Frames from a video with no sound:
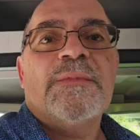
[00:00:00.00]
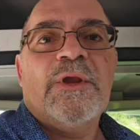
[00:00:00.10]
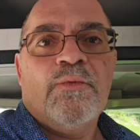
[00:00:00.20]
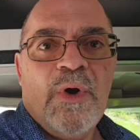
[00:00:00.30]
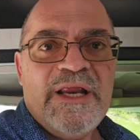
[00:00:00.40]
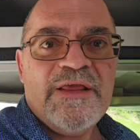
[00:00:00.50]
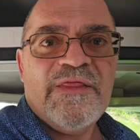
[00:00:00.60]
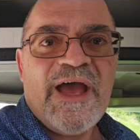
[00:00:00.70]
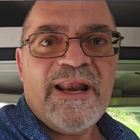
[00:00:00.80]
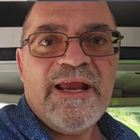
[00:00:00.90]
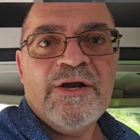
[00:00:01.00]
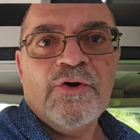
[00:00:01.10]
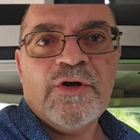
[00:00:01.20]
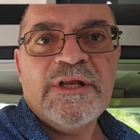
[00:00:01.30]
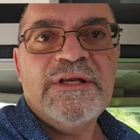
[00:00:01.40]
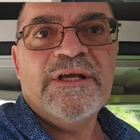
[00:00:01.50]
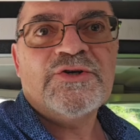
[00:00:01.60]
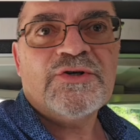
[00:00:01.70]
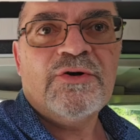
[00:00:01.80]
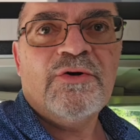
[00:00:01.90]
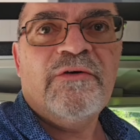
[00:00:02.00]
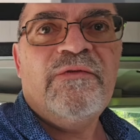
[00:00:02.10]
running that air conditioner,